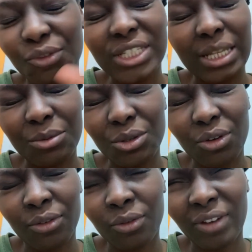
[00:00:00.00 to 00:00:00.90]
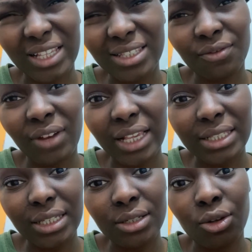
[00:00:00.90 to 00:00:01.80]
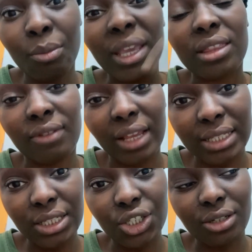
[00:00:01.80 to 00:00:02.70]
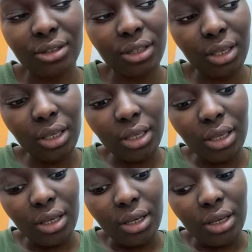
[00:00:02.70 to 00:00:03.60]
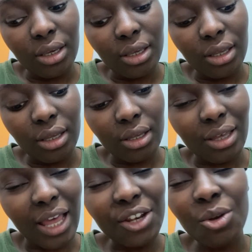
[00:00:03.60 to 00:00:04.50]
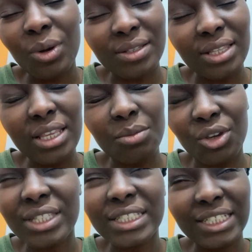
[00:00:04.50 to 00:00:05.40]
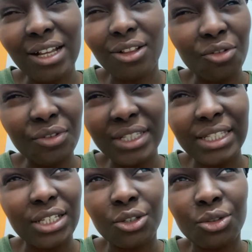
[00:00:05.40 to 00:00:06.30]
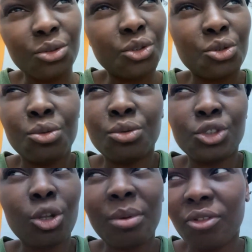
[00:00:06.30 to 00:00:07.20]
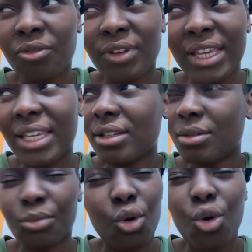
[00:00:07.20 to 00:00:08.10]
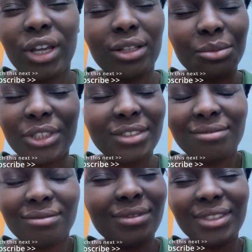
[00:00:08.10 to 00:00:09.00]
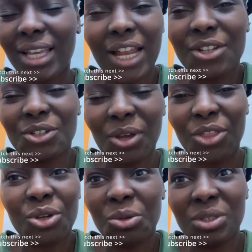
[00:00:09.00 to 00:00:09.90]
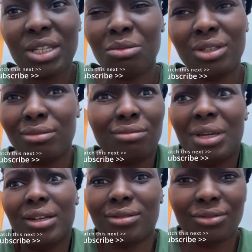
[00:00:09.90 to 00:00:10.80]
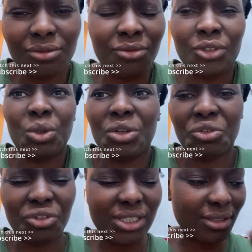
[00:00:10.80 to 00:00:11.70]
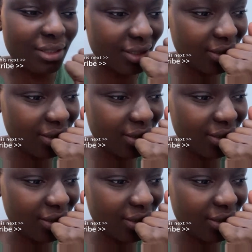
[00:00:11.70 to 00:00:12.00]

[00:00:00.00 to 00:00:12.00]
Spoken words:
first time doing it off flaxseed or making the flaxseed gel. I don't know what I was thinking, because gel, obviously, to stop it from flaking, put oil, but I don't know, I thought it was going to be better for whatever reason.